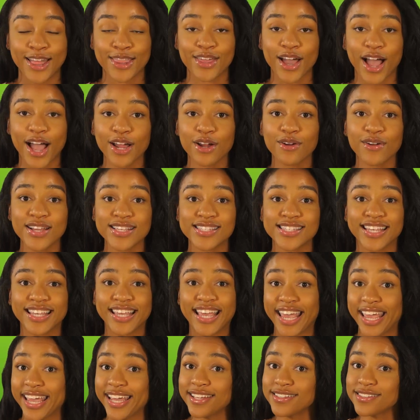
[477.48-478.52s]
The IRS
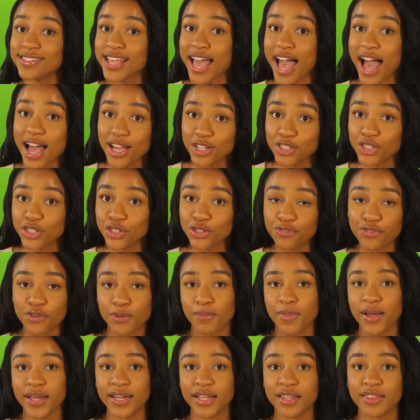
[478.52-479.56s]
can't tax you for
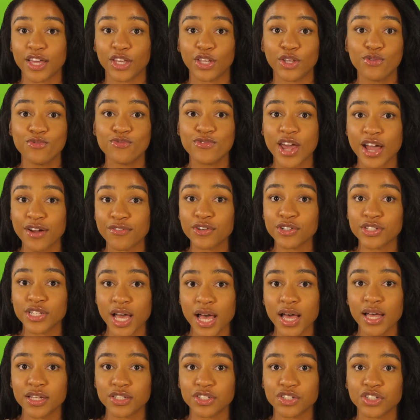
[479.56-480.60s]
money that you never
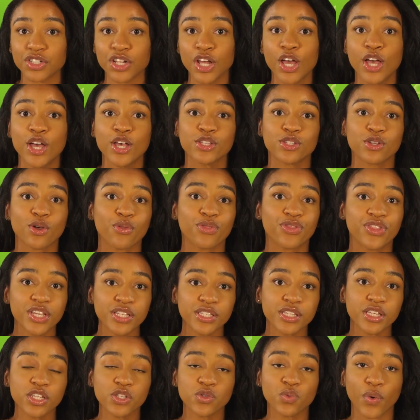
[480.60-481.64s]
touched, so
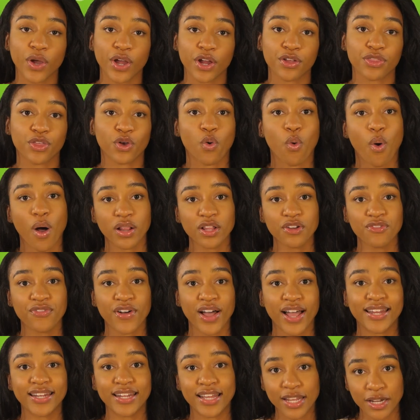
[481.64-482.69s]
this is where the
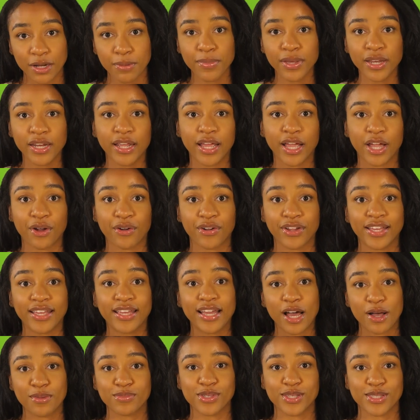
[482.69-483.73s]
qualified intermediary
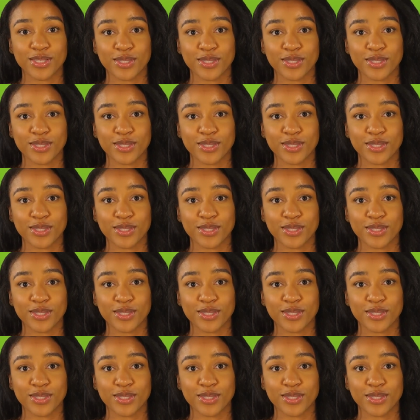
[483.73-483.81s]
comes